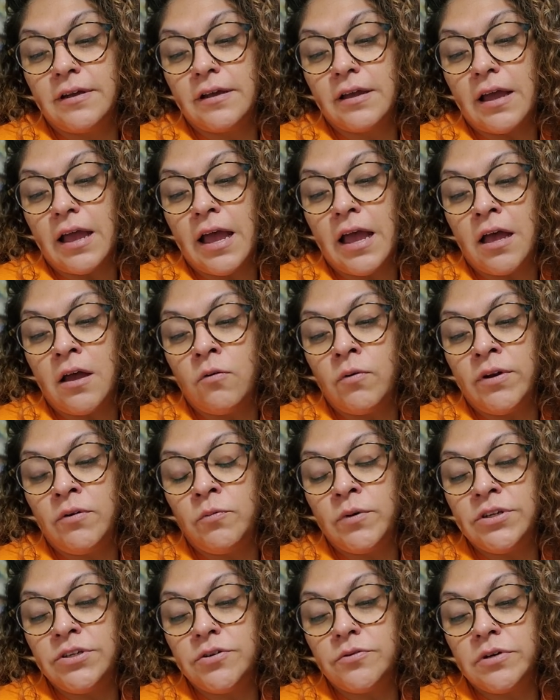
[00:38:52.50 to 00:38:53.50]
How and
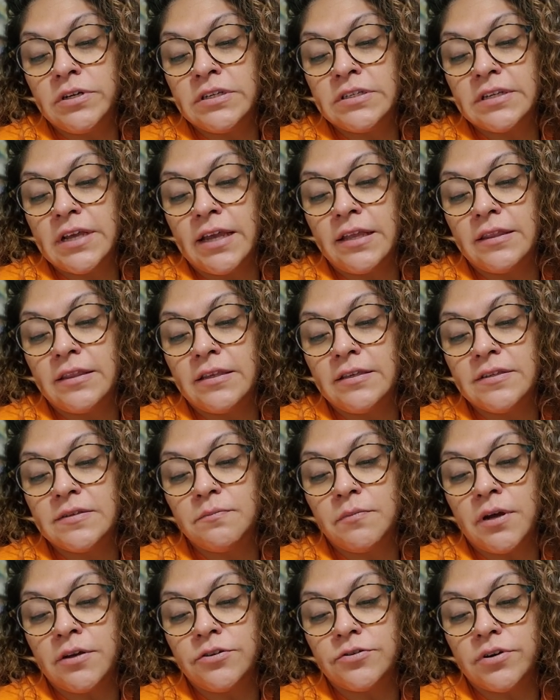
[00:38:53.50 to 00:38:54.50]
when to recite this
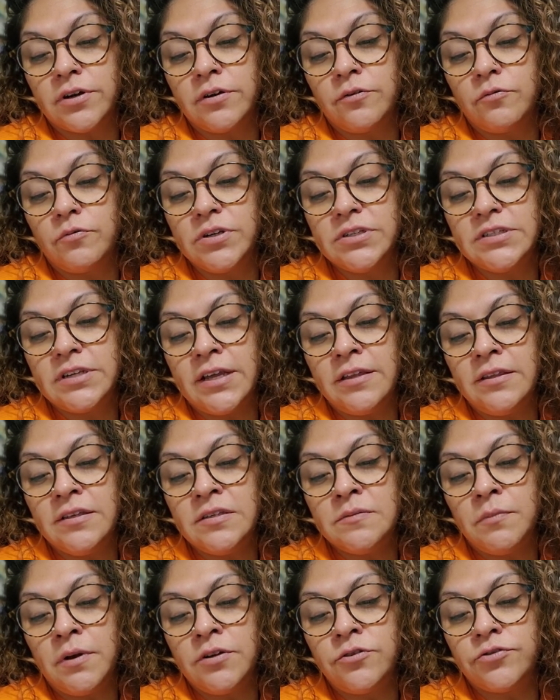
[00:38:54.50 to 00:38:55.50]
mantra. Recite
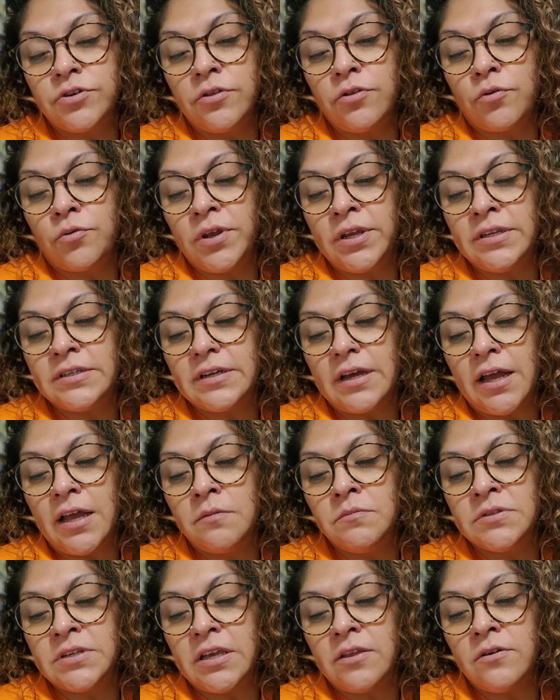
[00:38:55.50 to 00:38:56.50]
this mantra 3
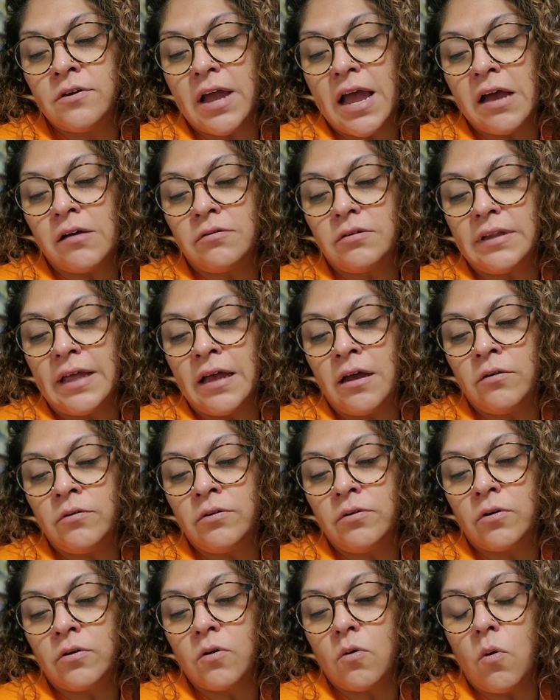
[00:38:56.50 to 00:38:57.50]
times, either out loud
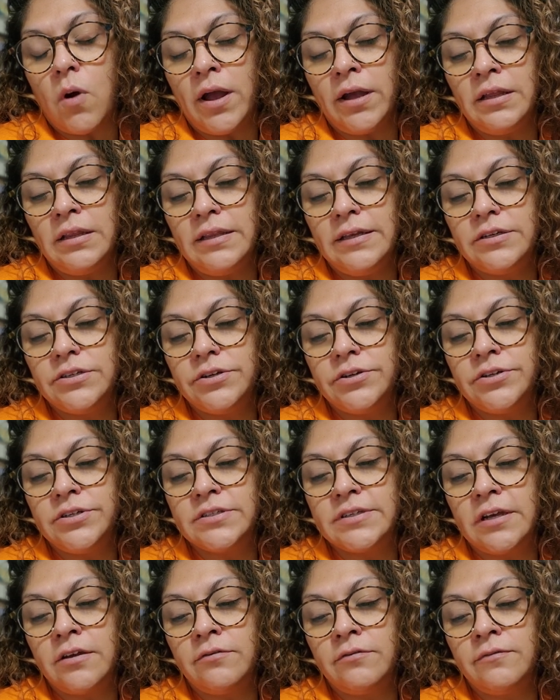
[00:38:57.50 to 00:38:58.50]
or quietly to
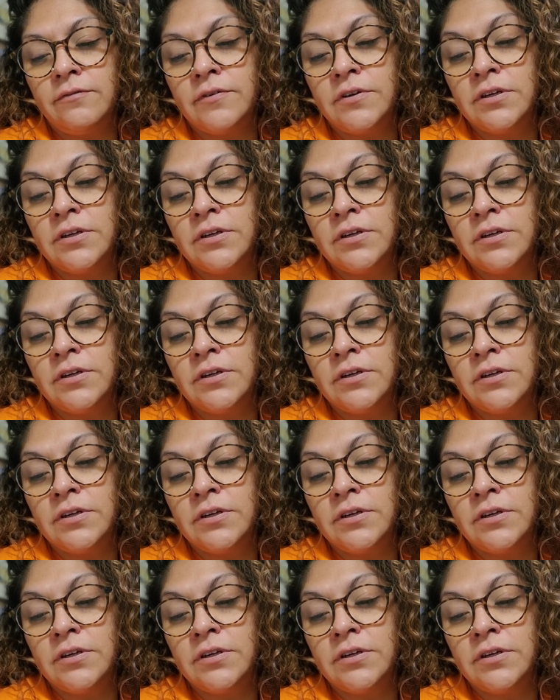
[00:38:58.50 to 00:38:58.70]
yourself.